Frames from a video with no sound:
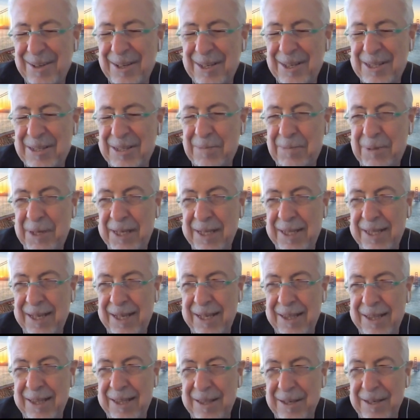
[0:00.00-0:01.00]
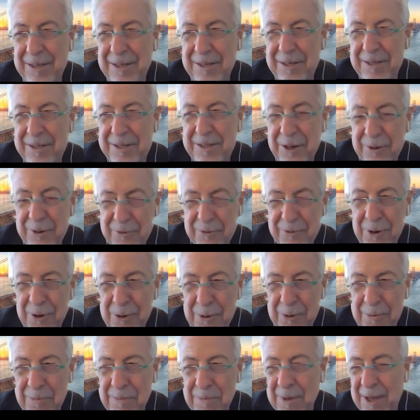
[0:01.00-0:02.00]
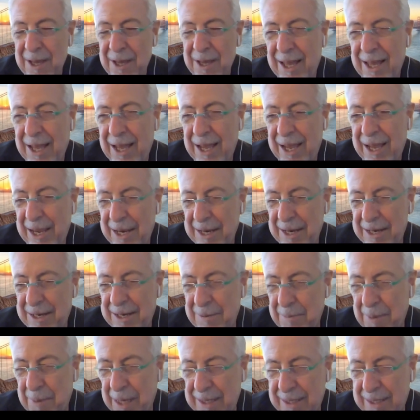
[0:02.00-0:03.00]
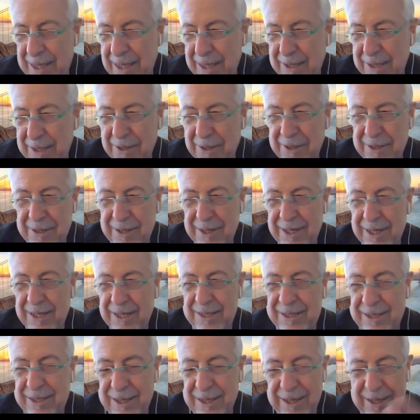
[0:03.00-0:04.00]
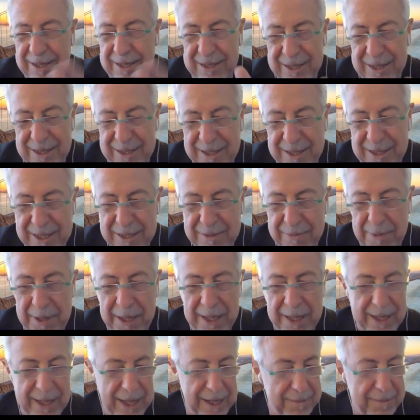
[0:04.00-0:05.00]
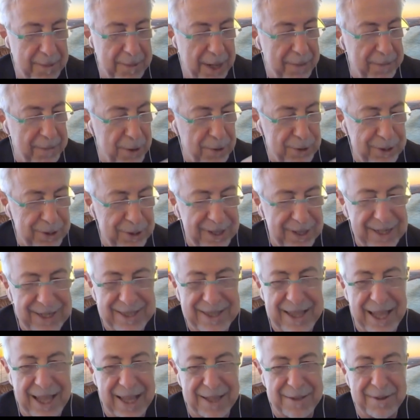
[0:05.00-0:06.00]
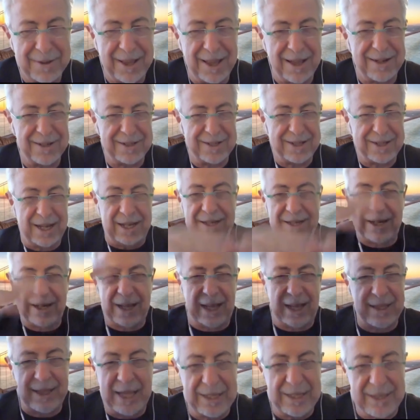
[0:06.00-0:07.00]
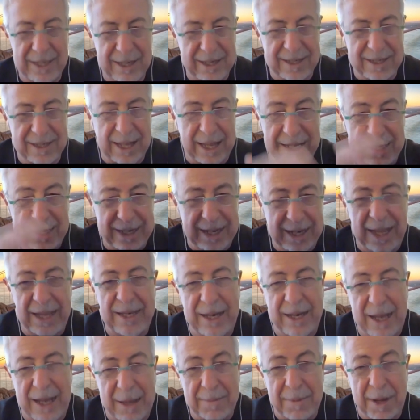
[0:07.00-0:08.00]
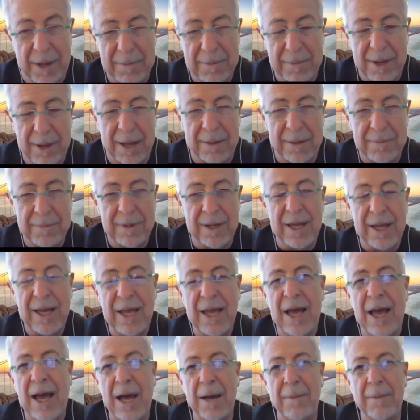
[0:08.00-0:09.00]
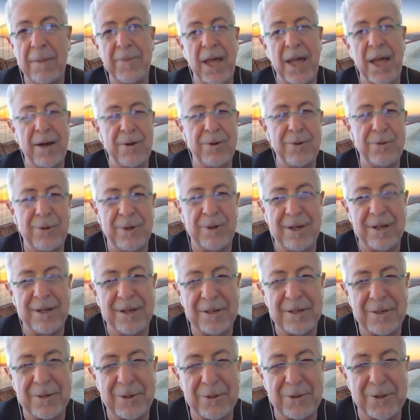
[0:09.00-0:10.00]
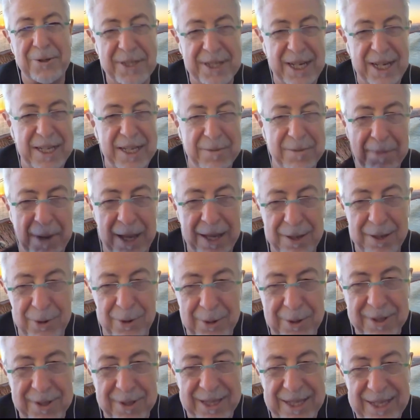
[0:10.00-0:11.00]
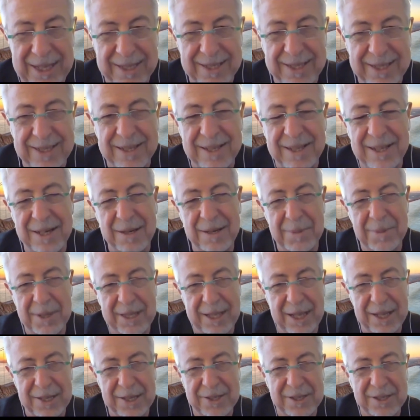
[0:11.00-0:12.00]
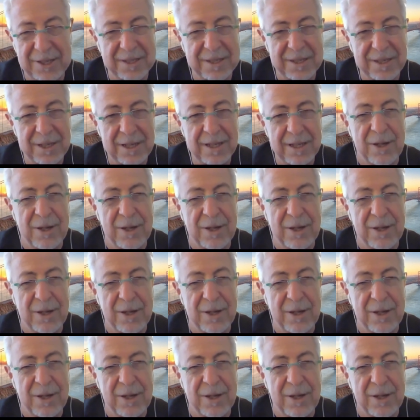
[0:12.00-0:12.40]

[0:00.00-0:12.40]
speed in the servo loop, and my sensor is this big, and my motor is that large, and that's it. And I'm now constrained by all these limitations.